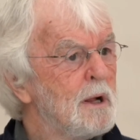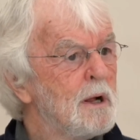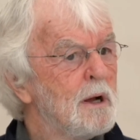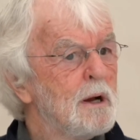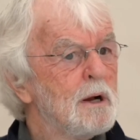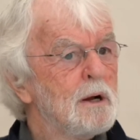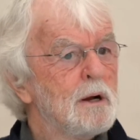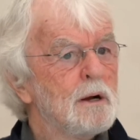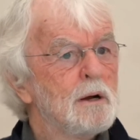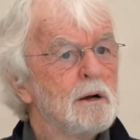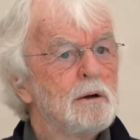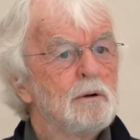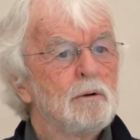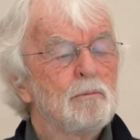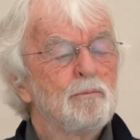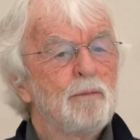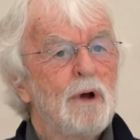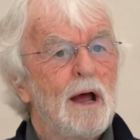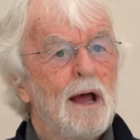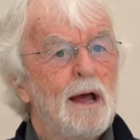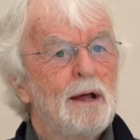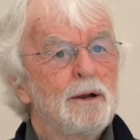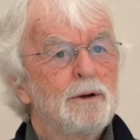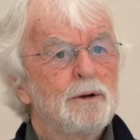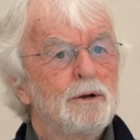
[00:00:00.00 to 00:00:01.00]

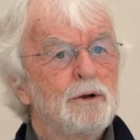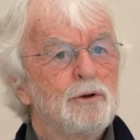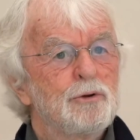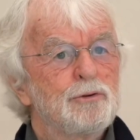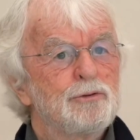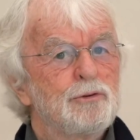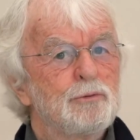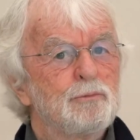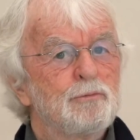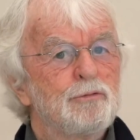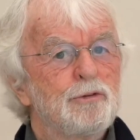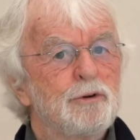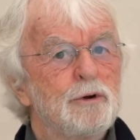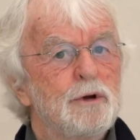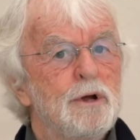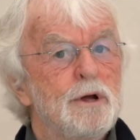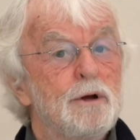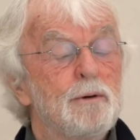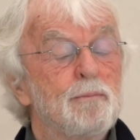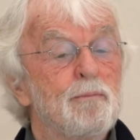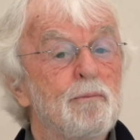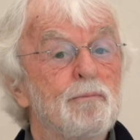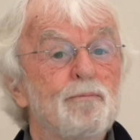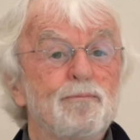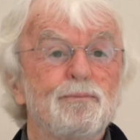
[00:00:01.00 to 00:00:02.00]
anarchism for
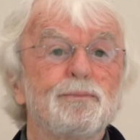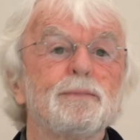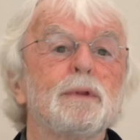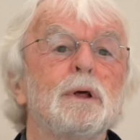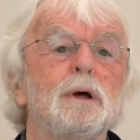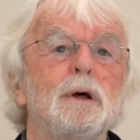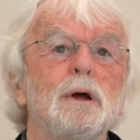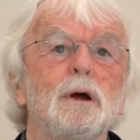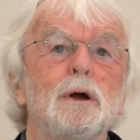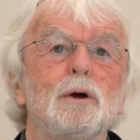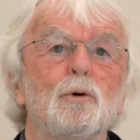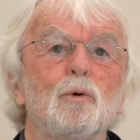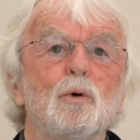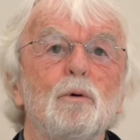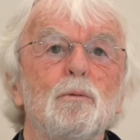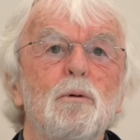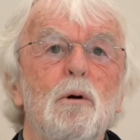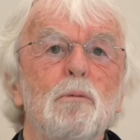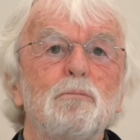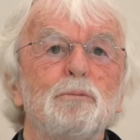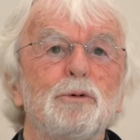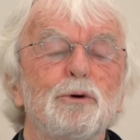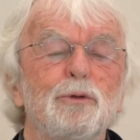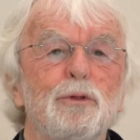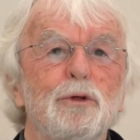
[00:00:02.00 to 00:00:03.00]
him.
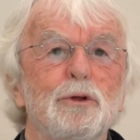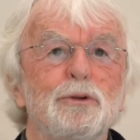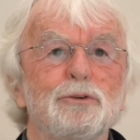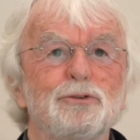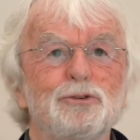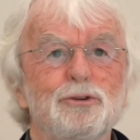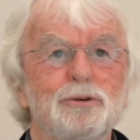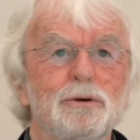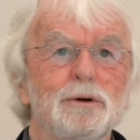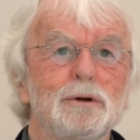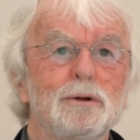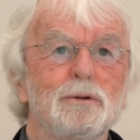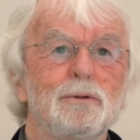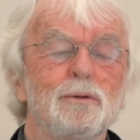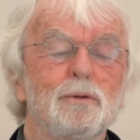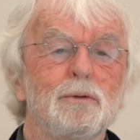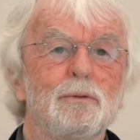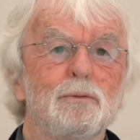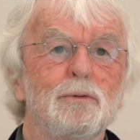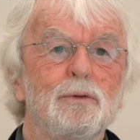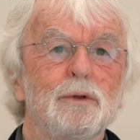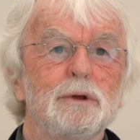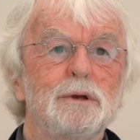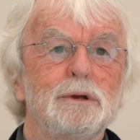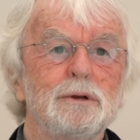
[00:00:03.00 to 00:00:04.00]
Remember that
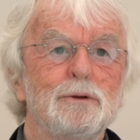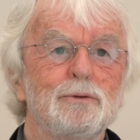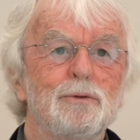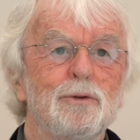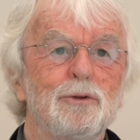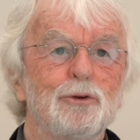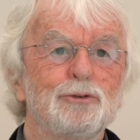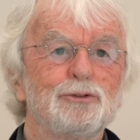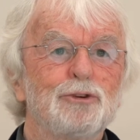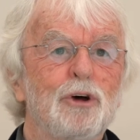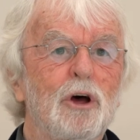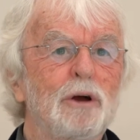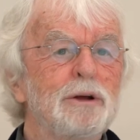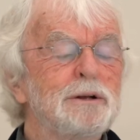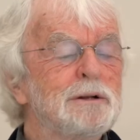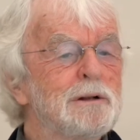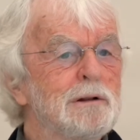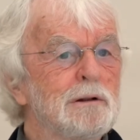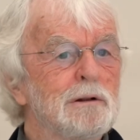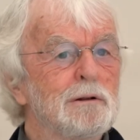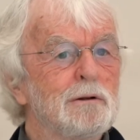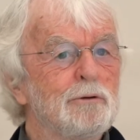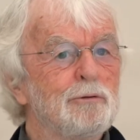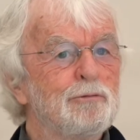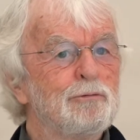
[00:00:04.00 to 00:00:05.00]
the
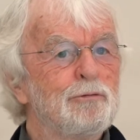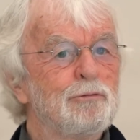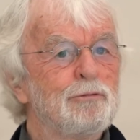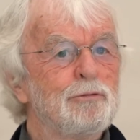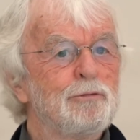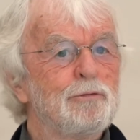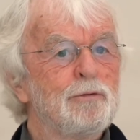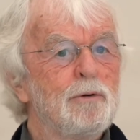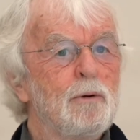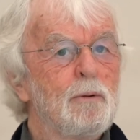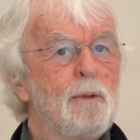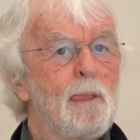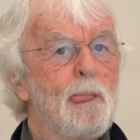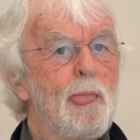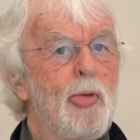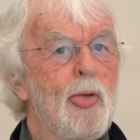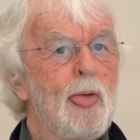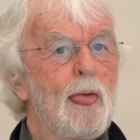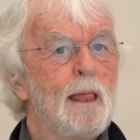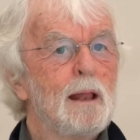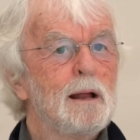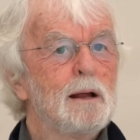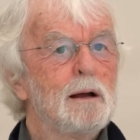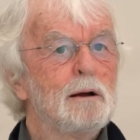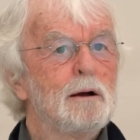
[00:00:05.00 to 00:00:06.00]
title of
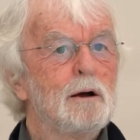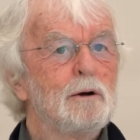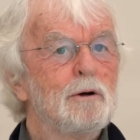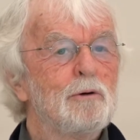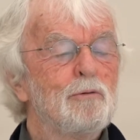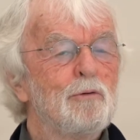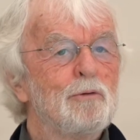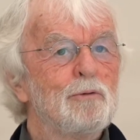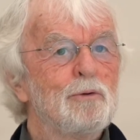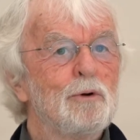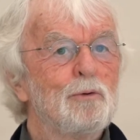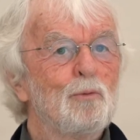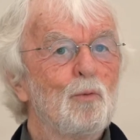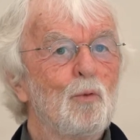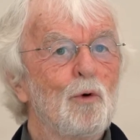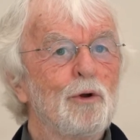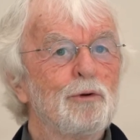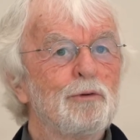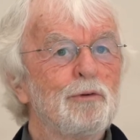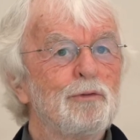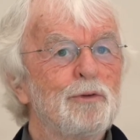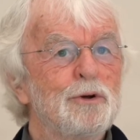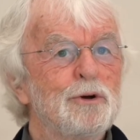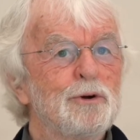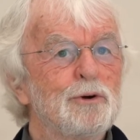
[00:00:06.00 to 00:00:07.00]

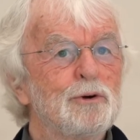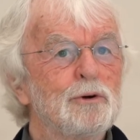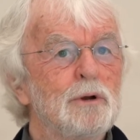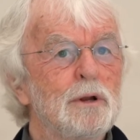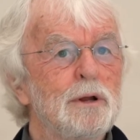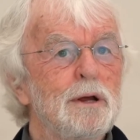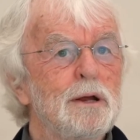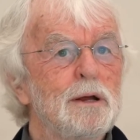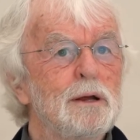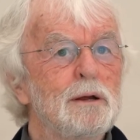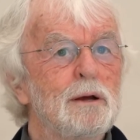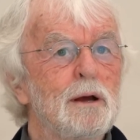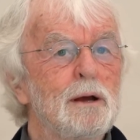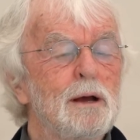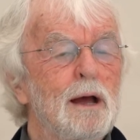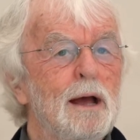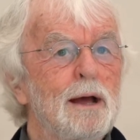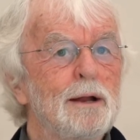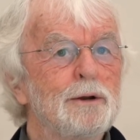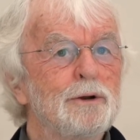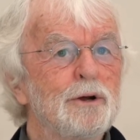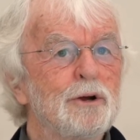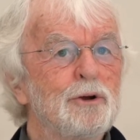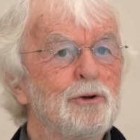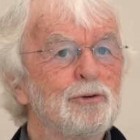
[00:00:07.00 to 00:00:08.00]
one of the early
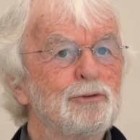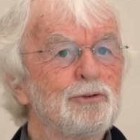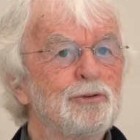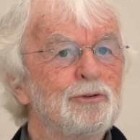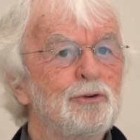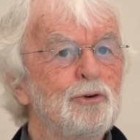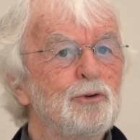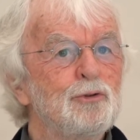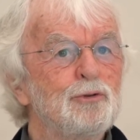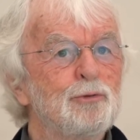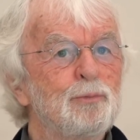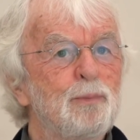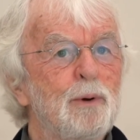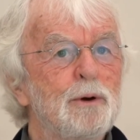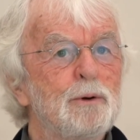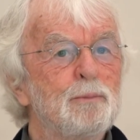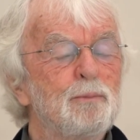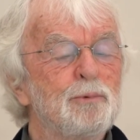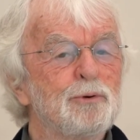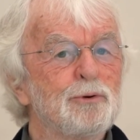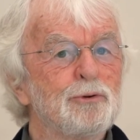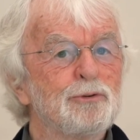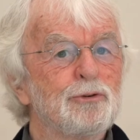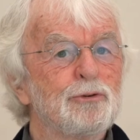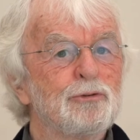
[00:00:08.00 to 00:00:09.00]
anarchist
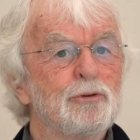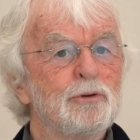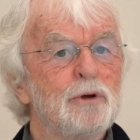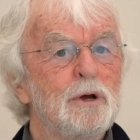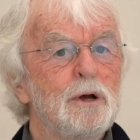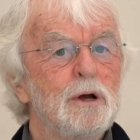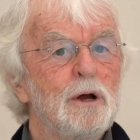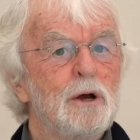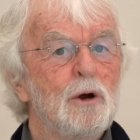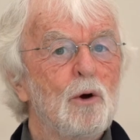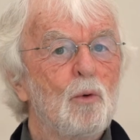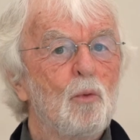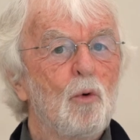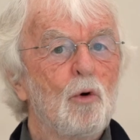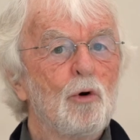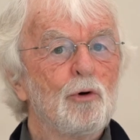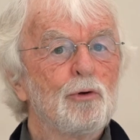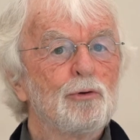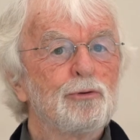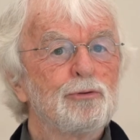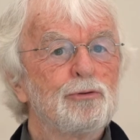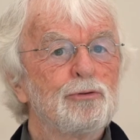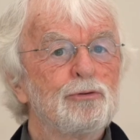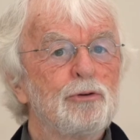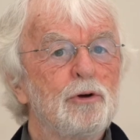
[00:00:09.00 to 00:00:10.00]
newspapers
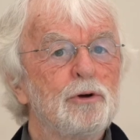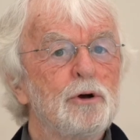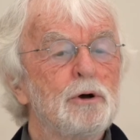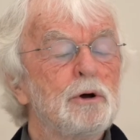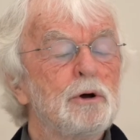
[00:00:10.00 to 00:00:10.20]
was